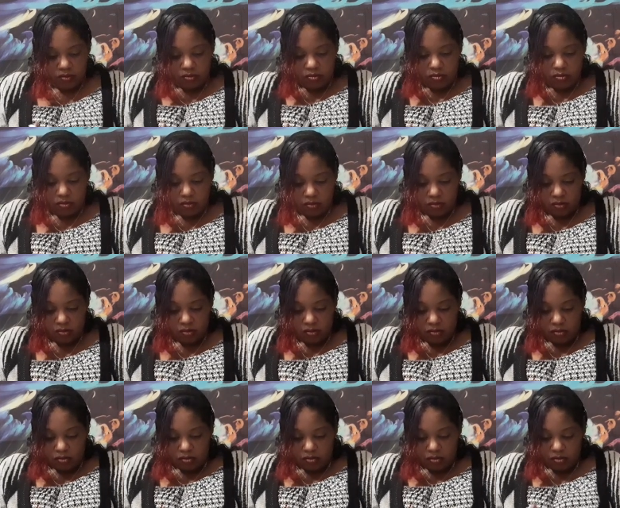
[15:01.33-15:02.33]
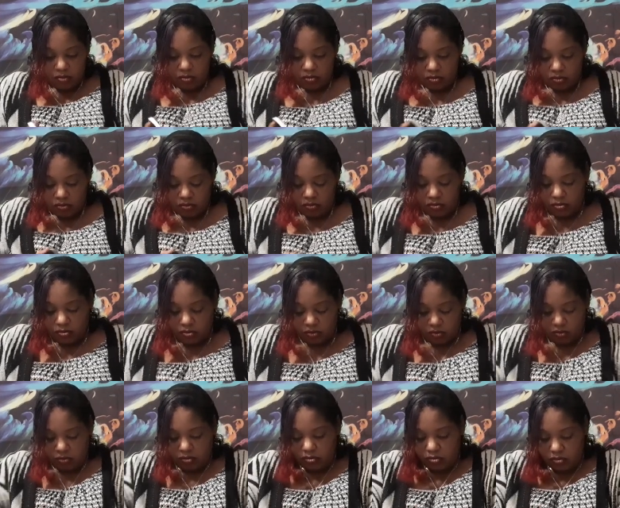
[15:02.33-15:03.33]

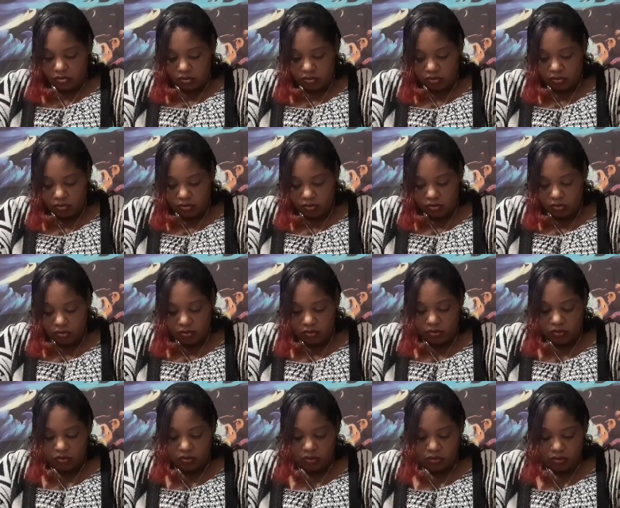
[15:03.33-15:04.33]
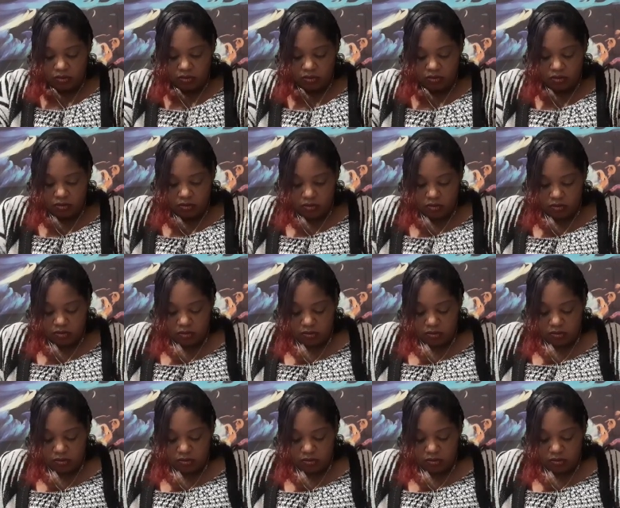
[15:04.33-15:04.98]
(silence)